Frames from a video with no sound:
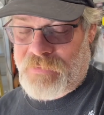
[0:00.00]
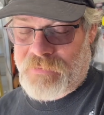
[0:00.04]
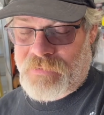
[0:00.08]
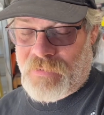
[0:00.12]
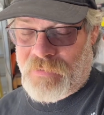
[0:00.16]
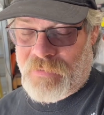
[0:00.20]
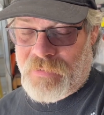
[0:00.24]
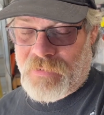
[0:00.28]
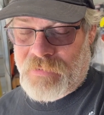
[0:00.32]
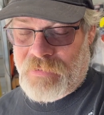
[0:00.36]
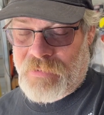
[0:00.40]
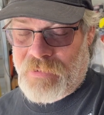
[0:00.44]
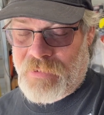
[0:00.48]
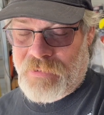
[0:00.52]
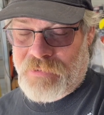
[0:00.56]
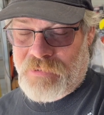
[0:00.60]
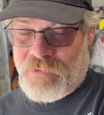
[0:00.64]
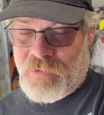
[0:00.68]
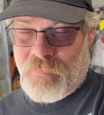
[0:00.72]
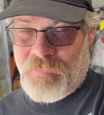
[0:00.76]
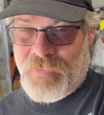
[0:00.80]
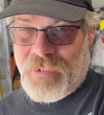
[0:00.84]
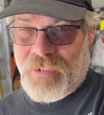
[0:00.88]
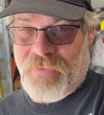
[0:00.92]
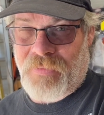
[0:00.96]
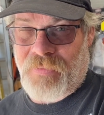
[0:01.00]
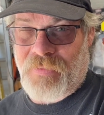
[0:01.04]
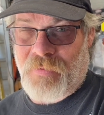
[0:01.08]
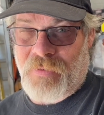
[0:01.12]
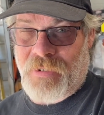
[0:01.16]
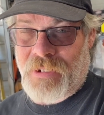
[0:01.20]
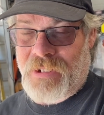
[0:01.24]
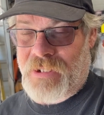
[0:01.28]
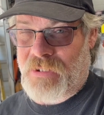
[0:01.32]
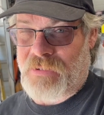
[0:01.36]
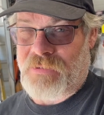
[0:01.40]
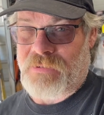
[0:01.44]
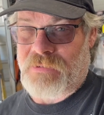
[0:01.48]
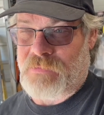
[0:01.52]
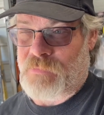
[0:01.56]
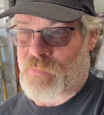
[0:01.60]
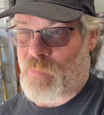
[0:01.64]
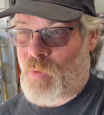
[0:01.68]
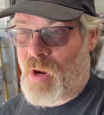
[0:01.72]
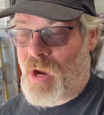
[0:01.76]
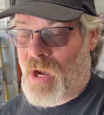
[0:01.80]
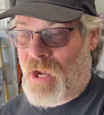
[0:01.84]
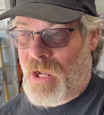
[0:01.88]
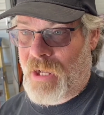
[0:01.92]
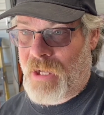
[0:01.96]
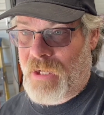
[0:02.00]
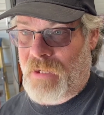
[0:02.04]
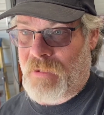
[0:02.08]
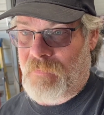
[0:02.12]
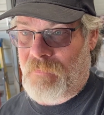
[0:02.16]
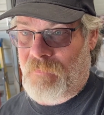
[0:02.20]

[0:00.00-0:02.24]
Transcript: on it, is going to be 30 inches wide.